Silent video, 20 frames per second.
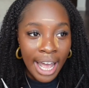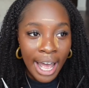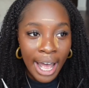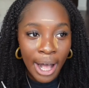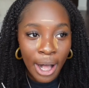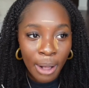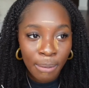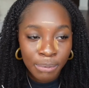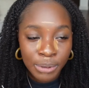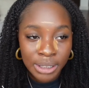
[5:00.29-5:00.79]

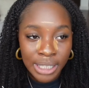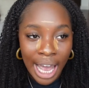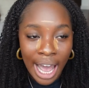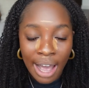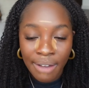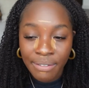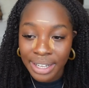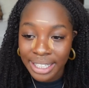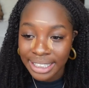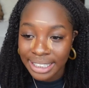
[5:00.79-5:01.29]
helps
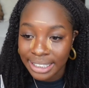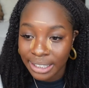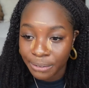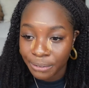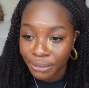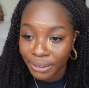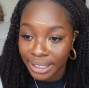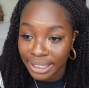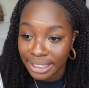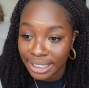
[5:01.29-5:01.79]
having
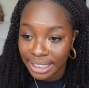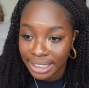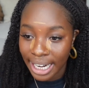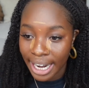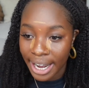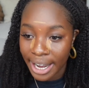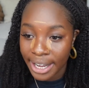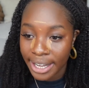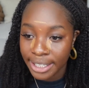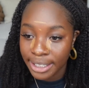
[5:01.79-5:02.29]
different
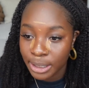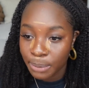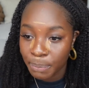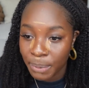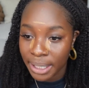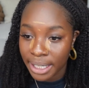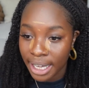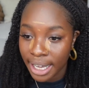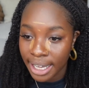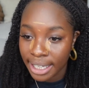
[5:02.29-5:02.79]
shades,
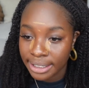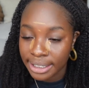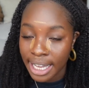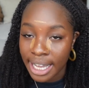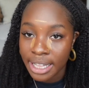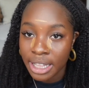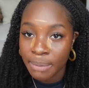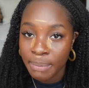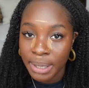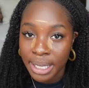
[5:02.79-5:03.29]
because
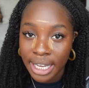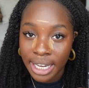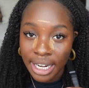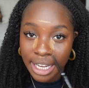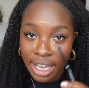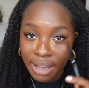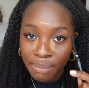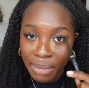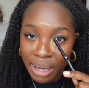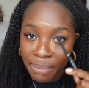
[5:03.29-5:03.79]
in the beginning of my